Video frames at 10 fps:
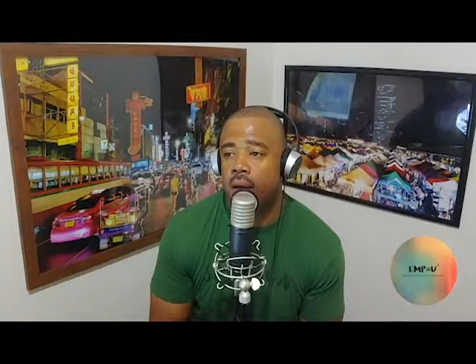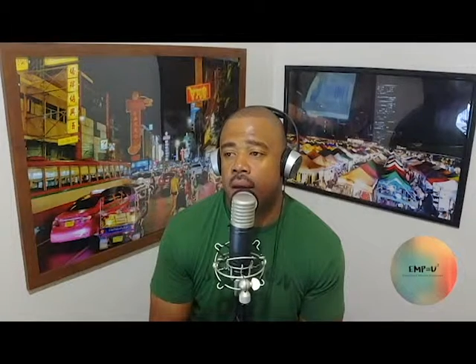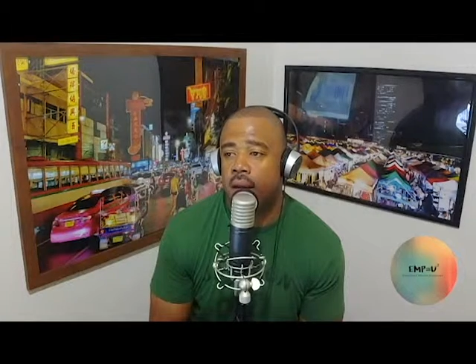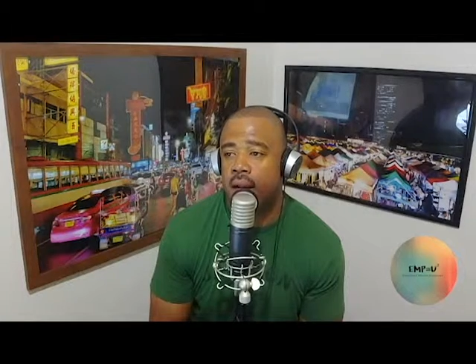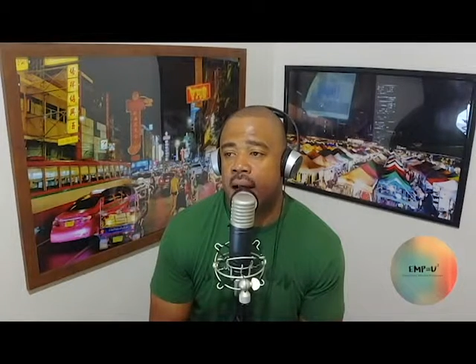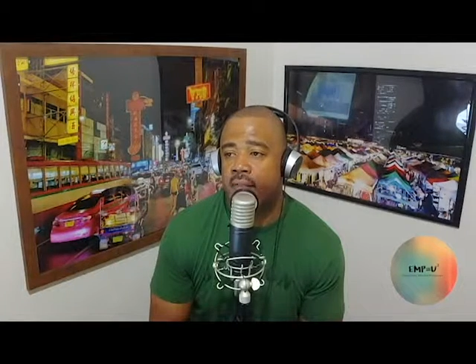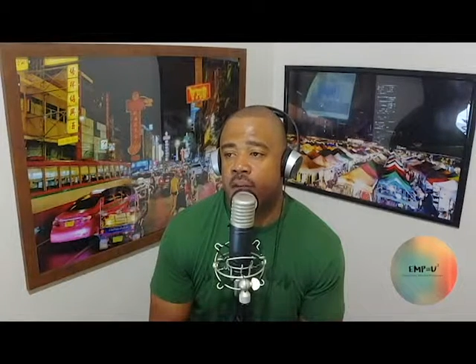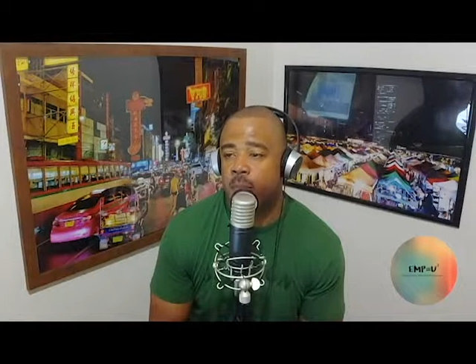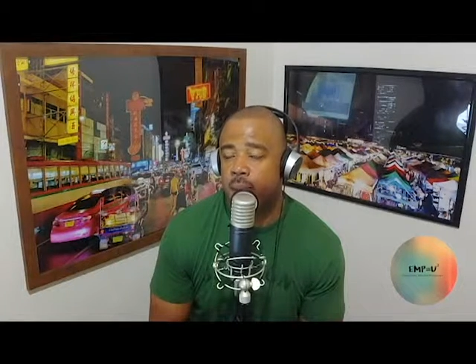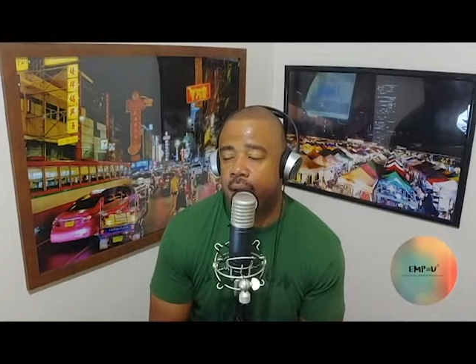And I've
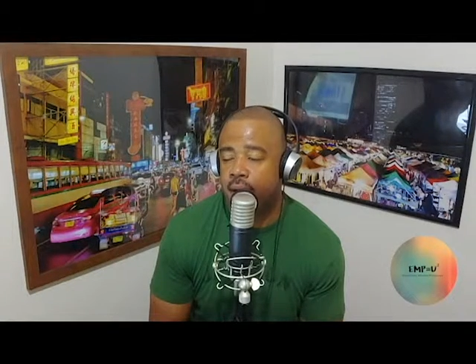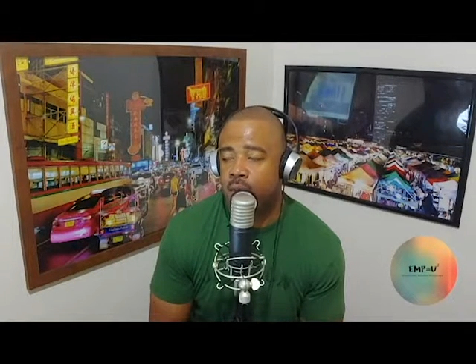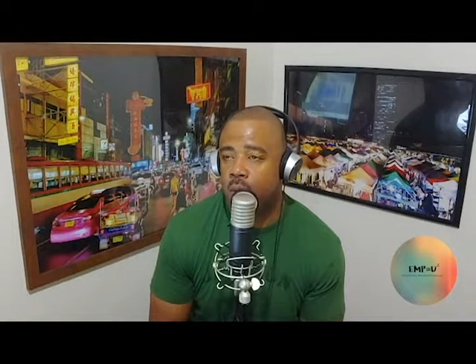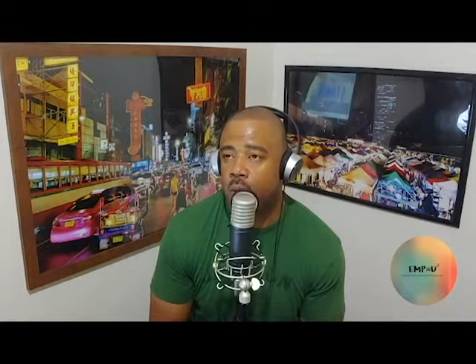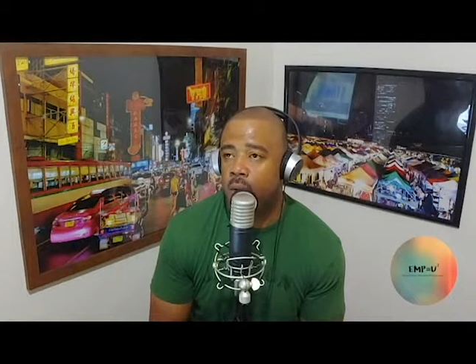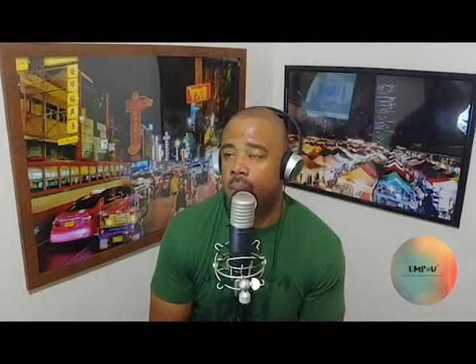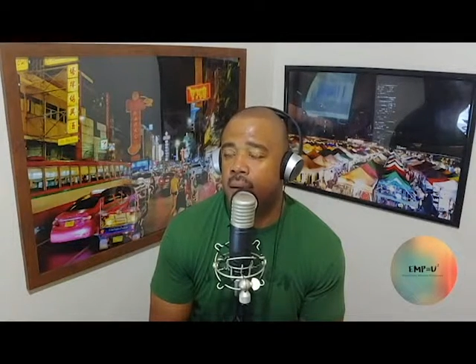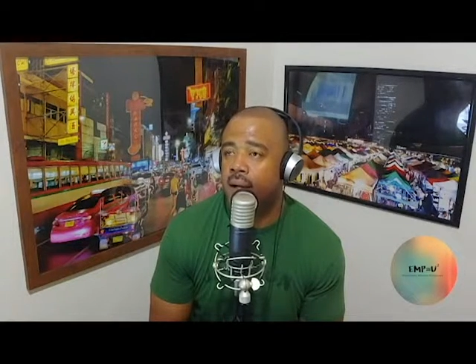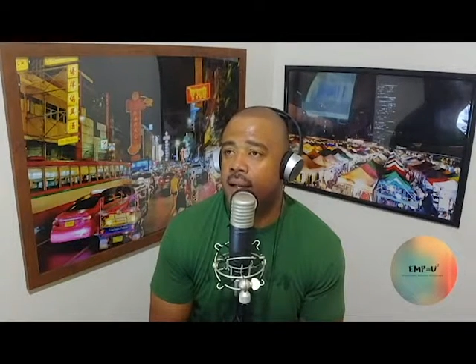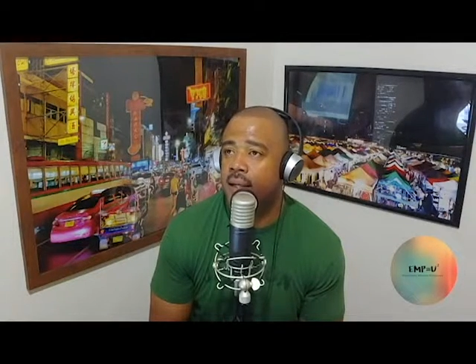experienced more.
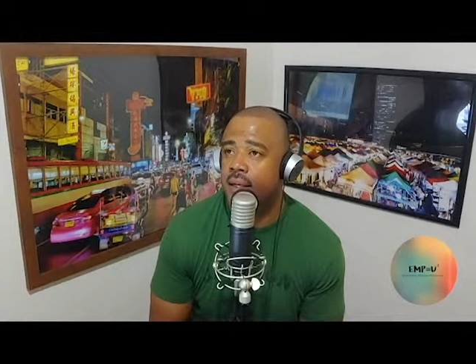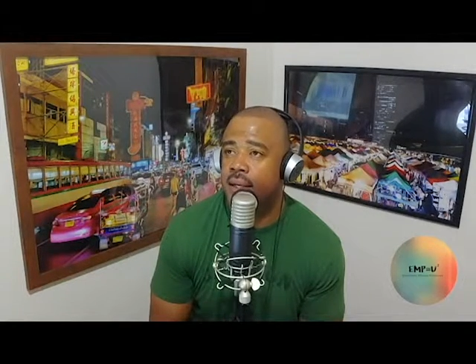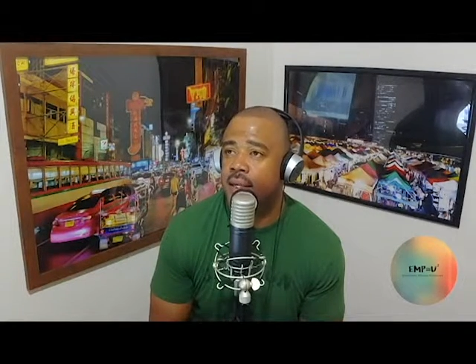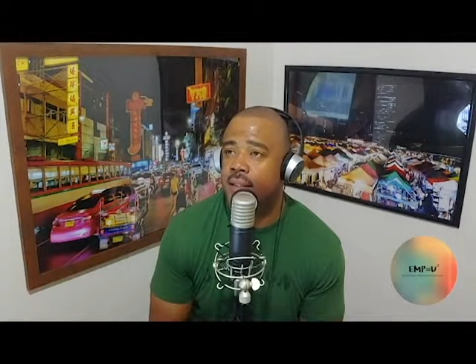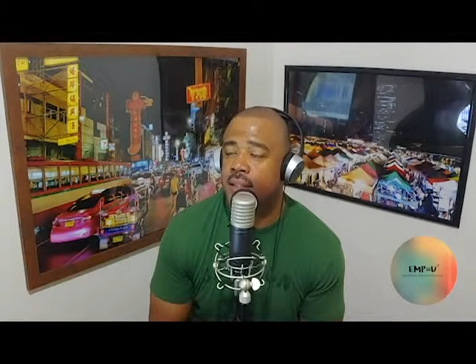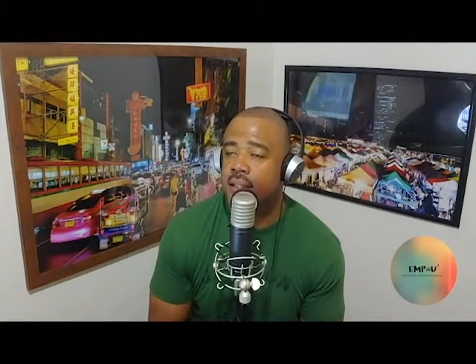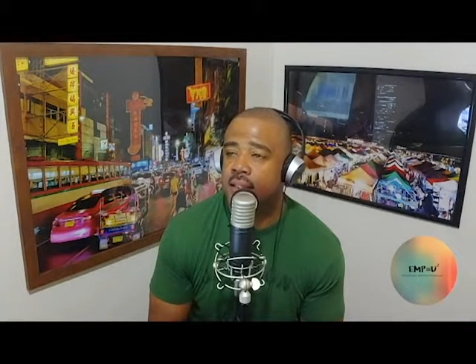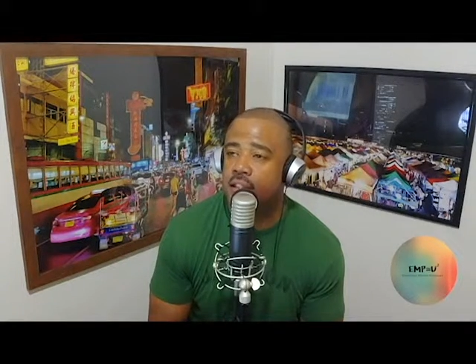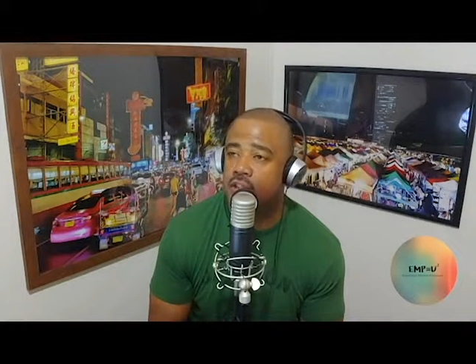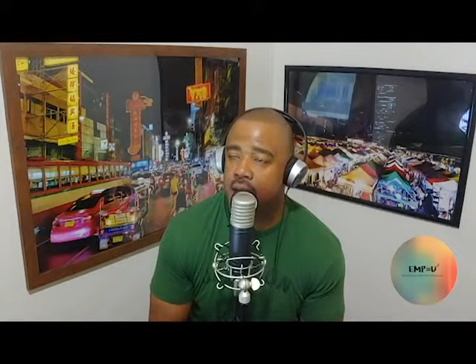But it's just
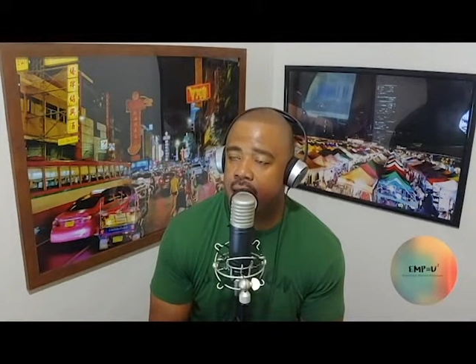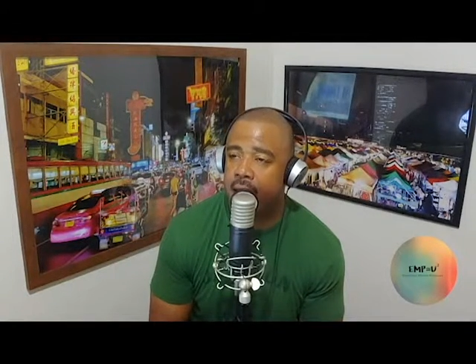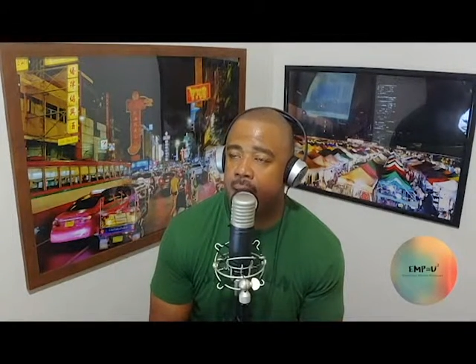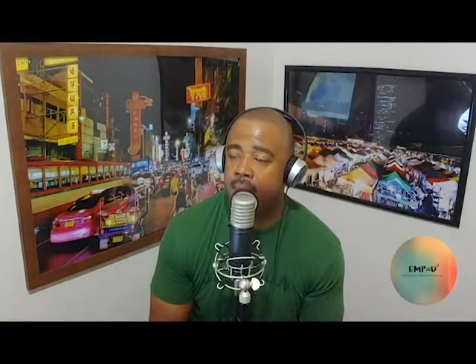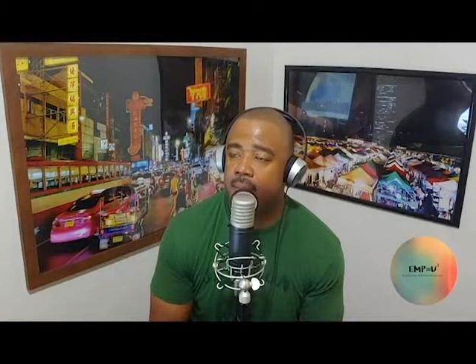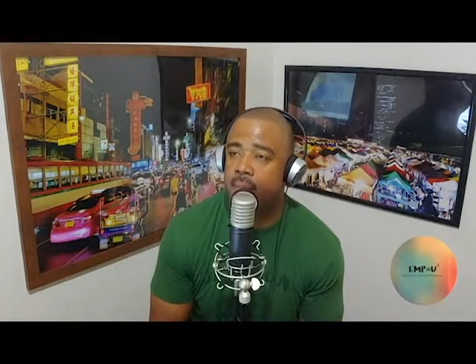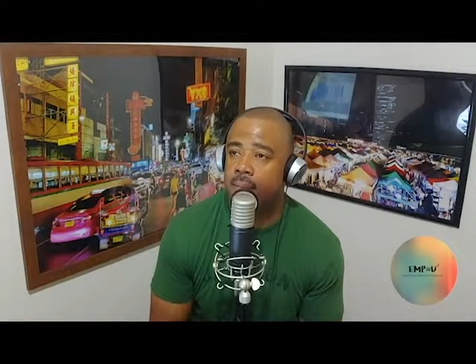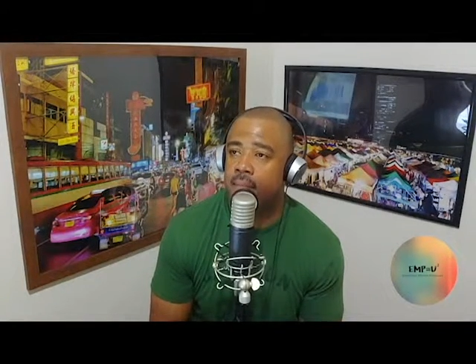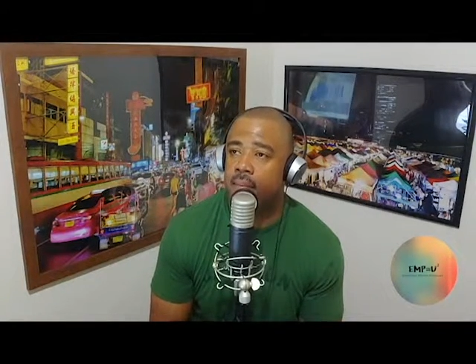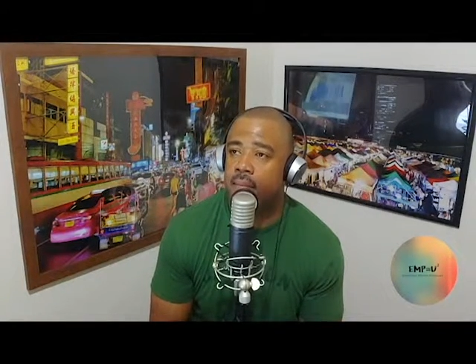a shame
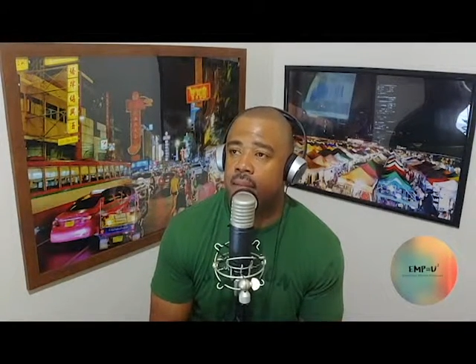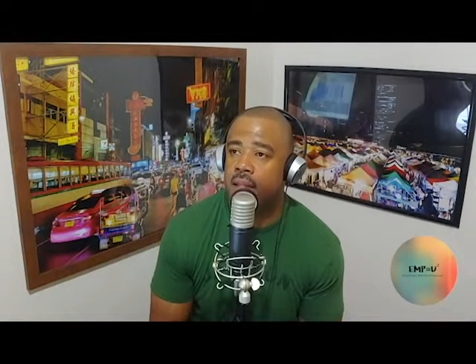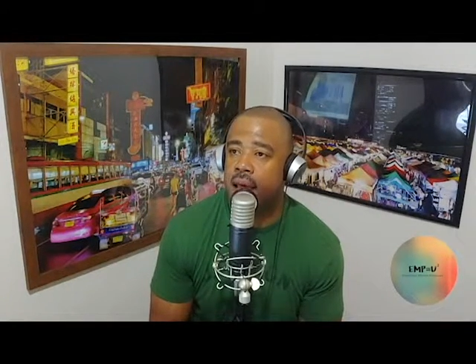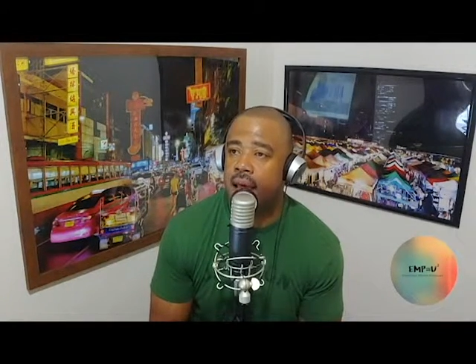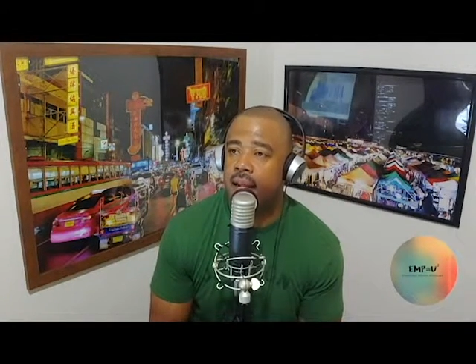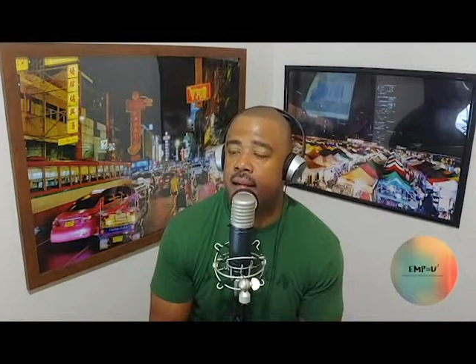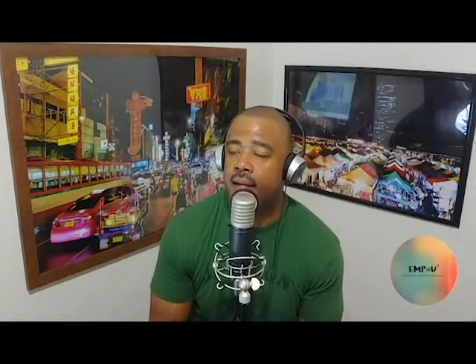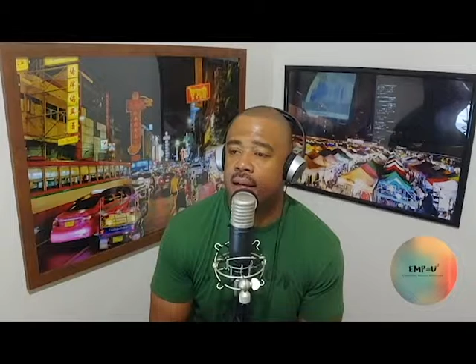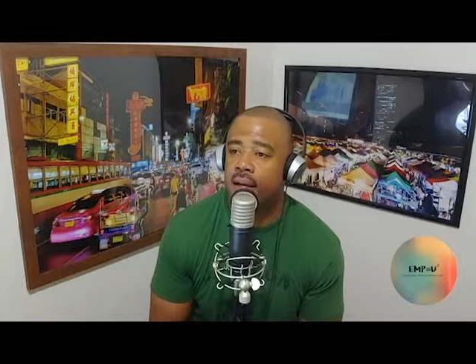that